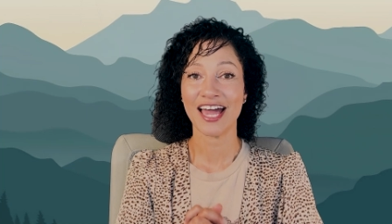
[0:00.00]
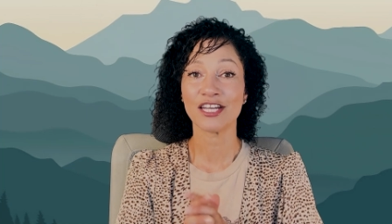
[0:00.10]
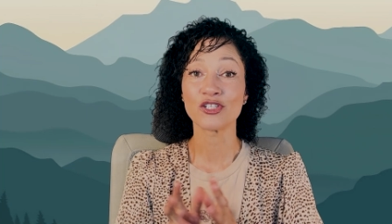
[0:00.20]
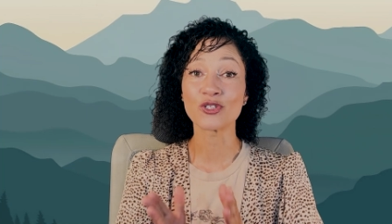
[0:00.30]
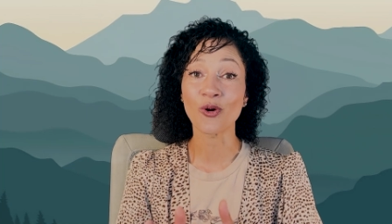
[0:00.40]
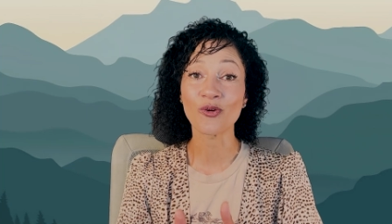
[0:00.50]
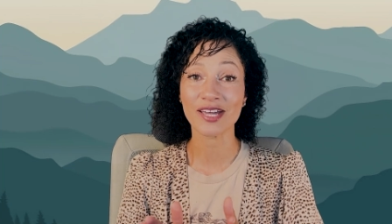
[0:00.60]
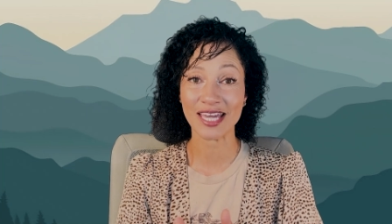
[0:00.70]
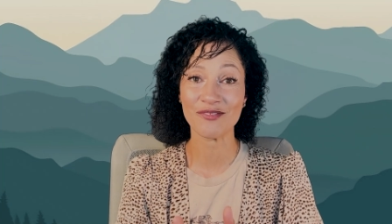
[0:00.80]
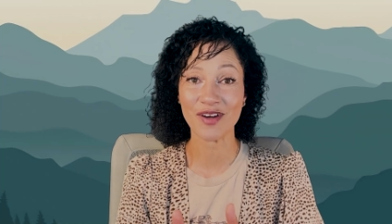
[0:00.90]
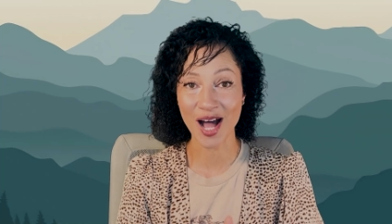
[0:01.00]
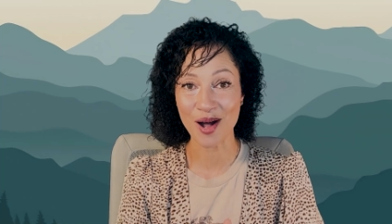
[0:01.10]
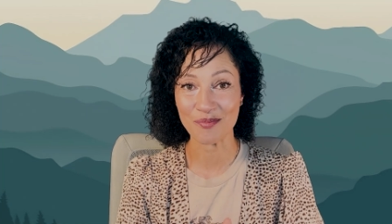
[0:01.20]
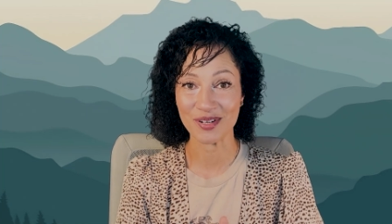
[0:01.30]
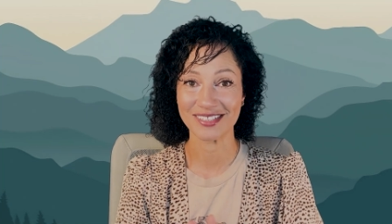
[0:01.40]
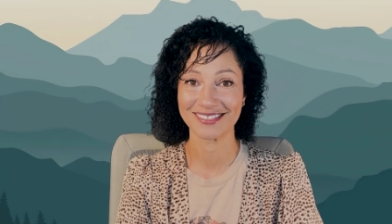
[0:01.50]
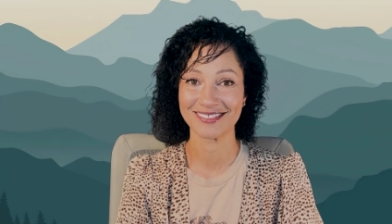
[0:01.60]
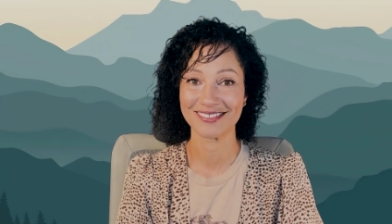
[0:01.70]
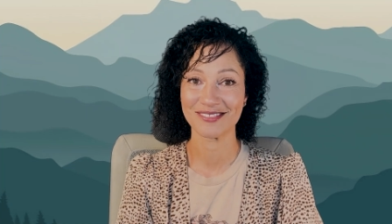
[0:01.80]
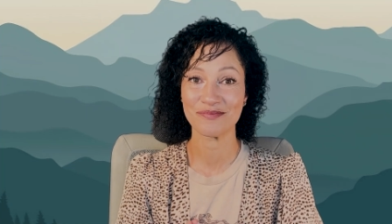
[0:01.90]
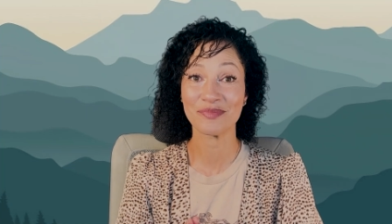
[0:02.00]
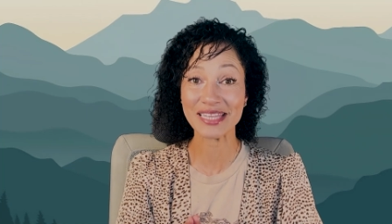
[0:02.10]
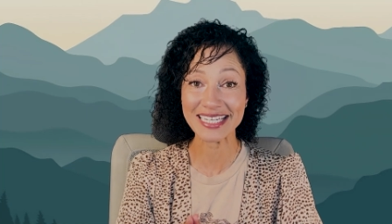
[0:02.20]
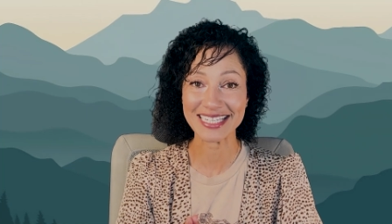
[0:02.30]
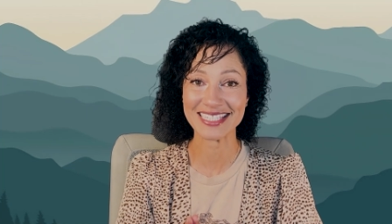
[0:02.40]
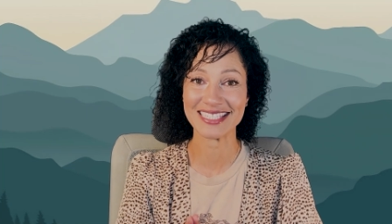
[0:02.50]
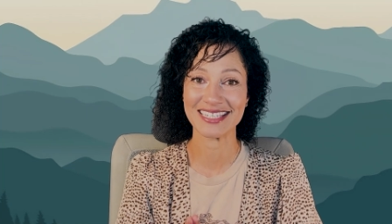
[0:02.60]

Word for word: And don't give up. Please